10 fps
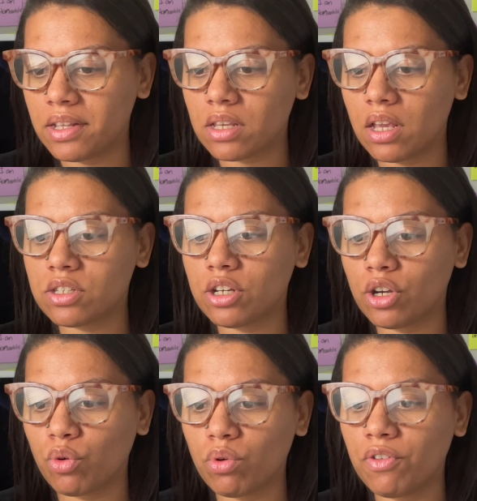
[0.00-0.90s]
It's
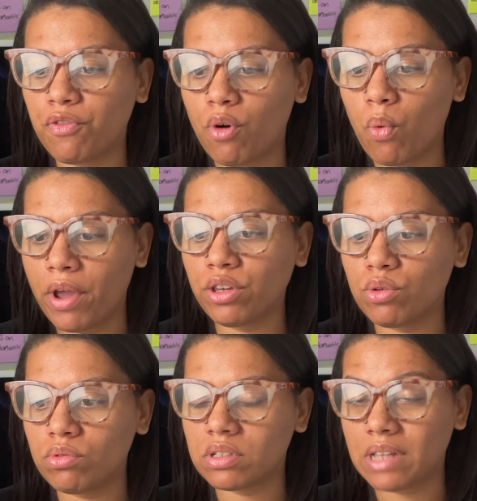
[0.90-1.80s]
congruent for where you
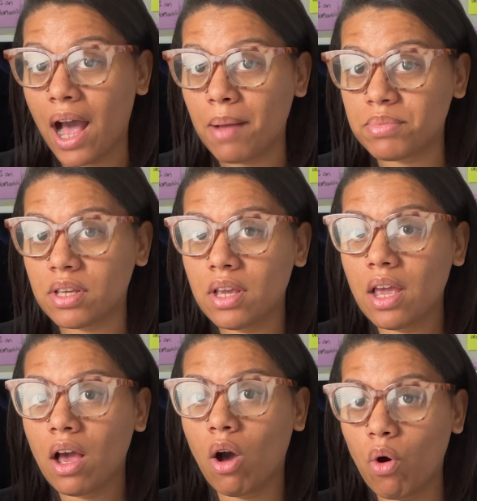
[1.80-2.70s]
stopped
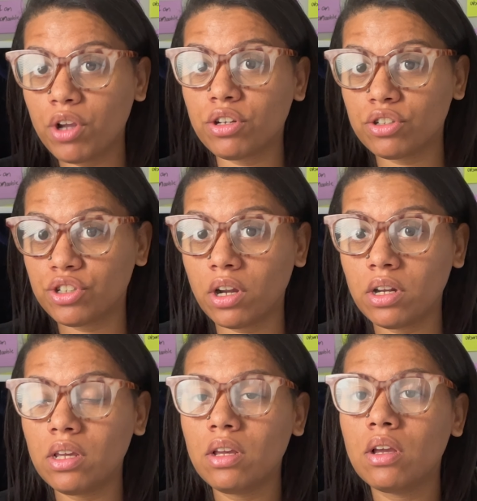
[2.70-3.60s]
on your
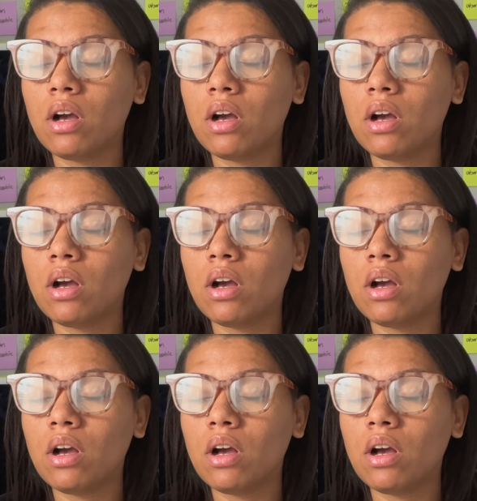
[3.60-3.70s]
journey.